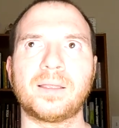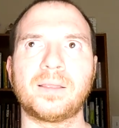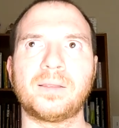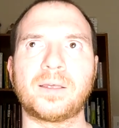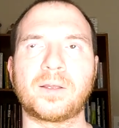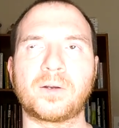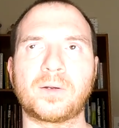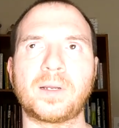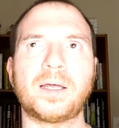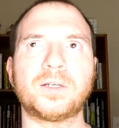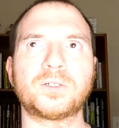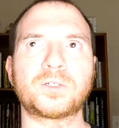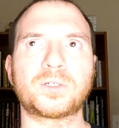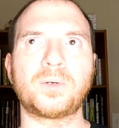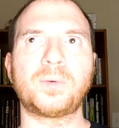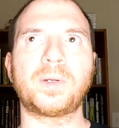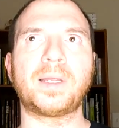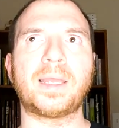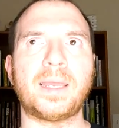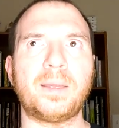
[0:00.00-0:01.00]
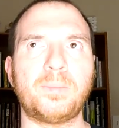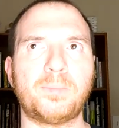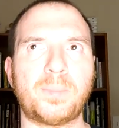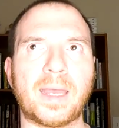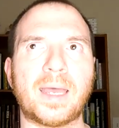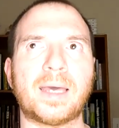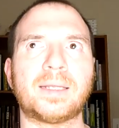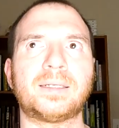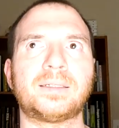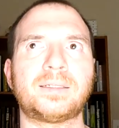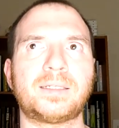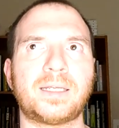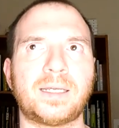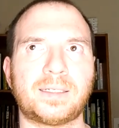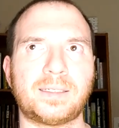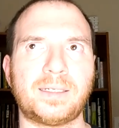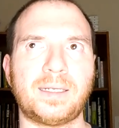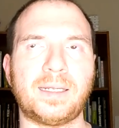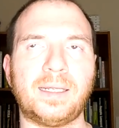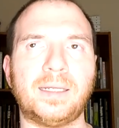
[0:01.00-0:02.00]
they are not showing a bad
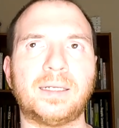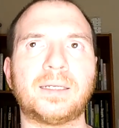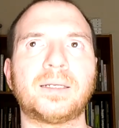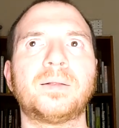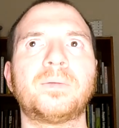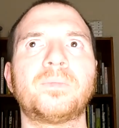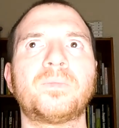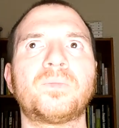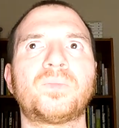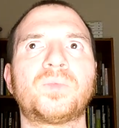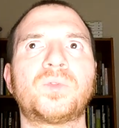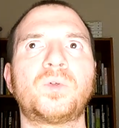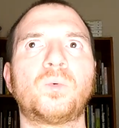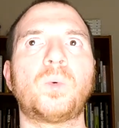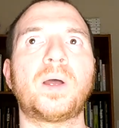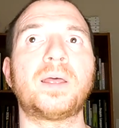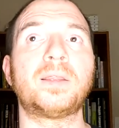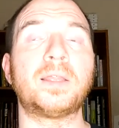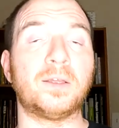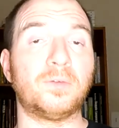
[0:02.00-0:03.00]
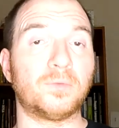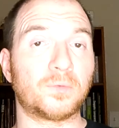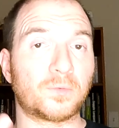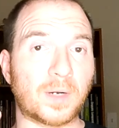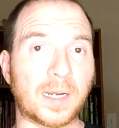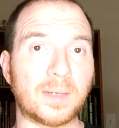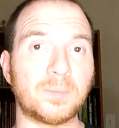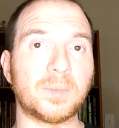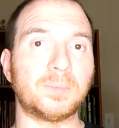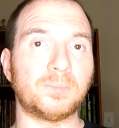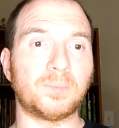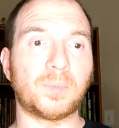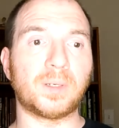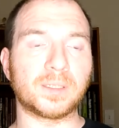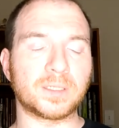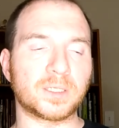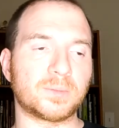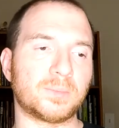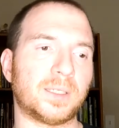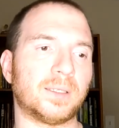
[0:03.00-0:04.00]
technique. The way they frame it
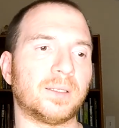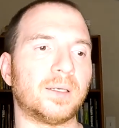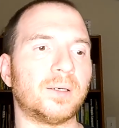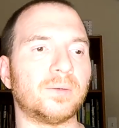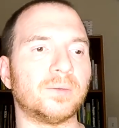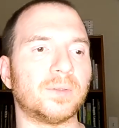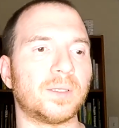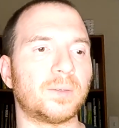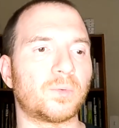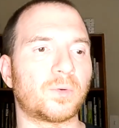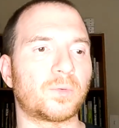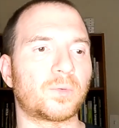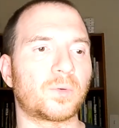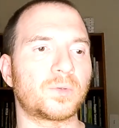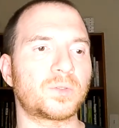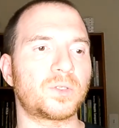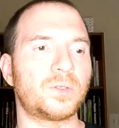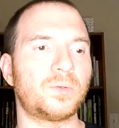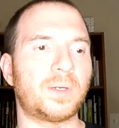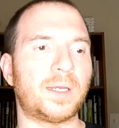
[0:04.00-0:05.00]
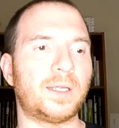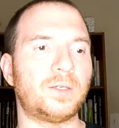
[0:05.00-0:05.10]
bugs me, though. They refer to